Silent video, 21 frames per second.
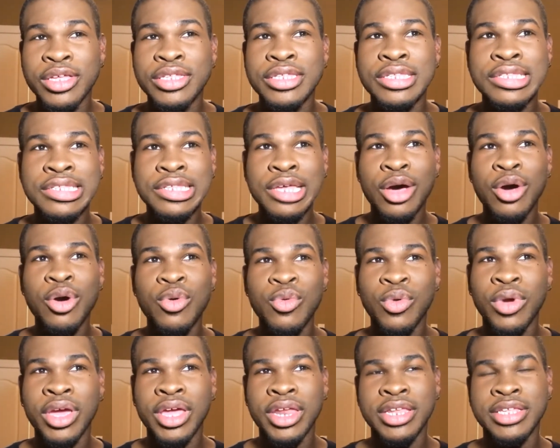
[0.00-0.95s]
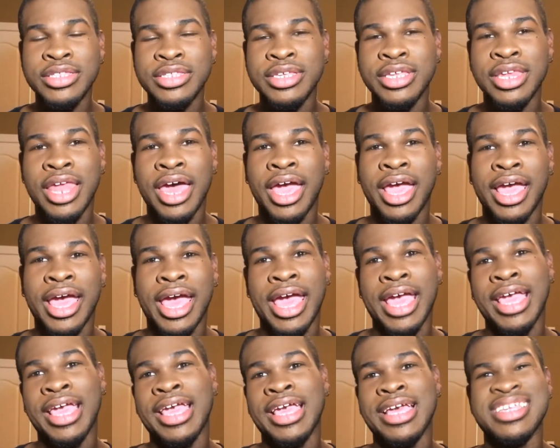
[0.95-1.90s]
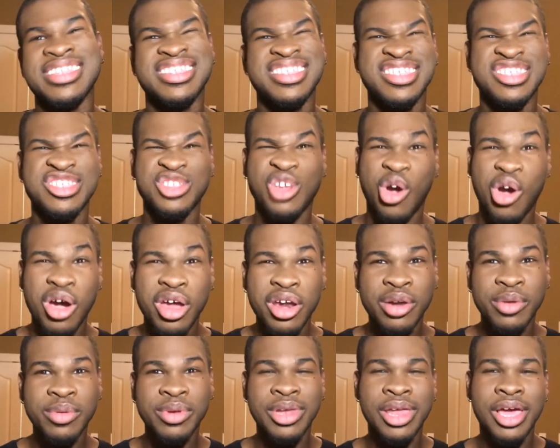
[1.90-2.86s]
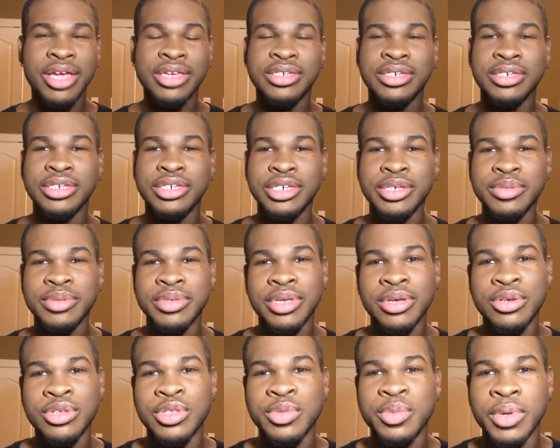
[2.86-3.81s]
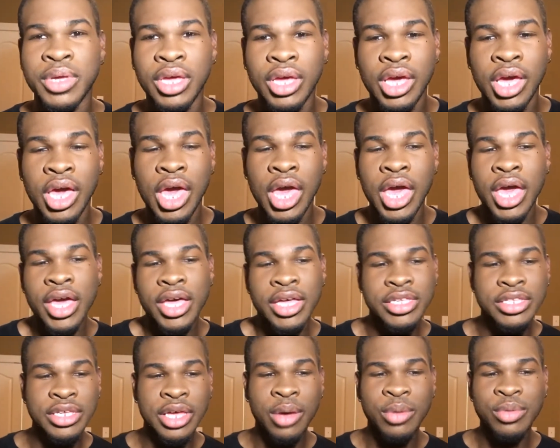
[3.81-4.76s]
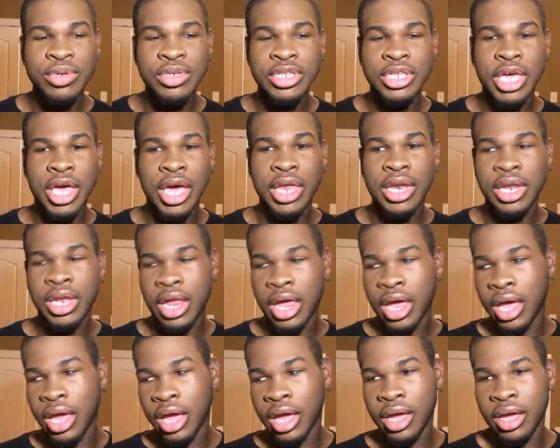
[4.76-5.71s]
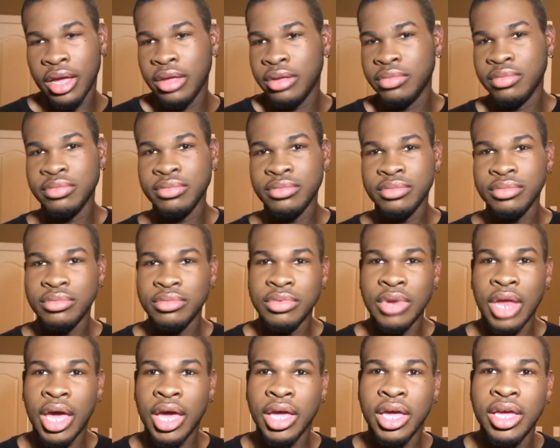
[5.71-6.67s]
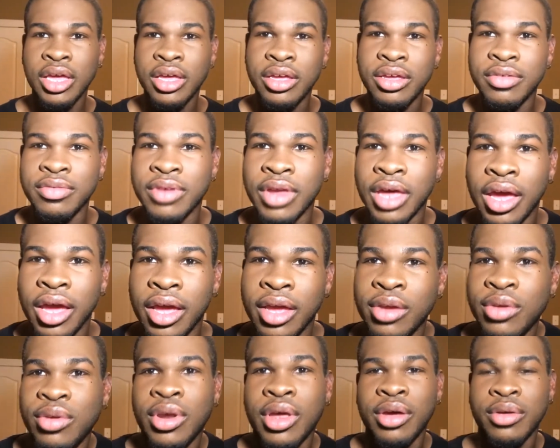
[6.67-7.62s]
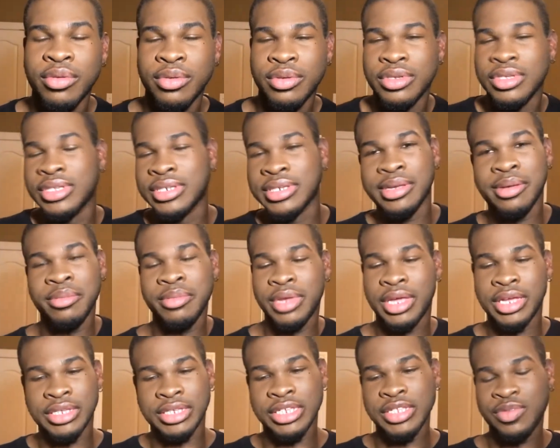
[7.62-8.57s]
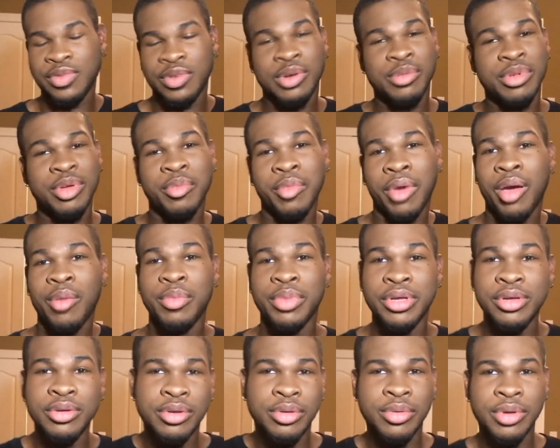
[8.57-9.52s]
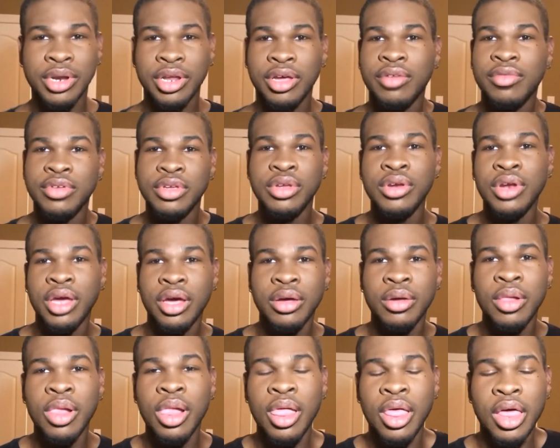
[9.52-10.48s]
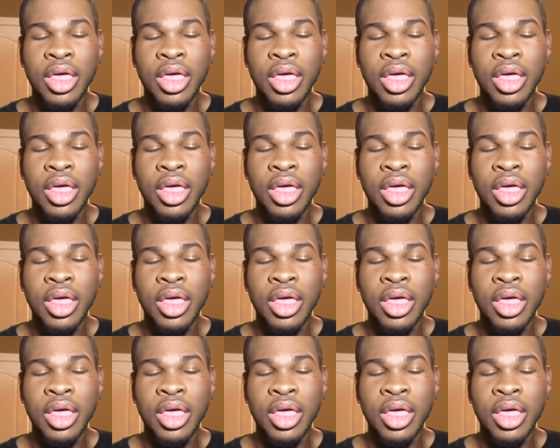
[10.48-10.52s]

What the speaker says: so ready to, like, I guess, start a relationship, so to speak. And so I was just kind of like naive, like, you know, I'm like, this is gonna be my boo or whatever, you know.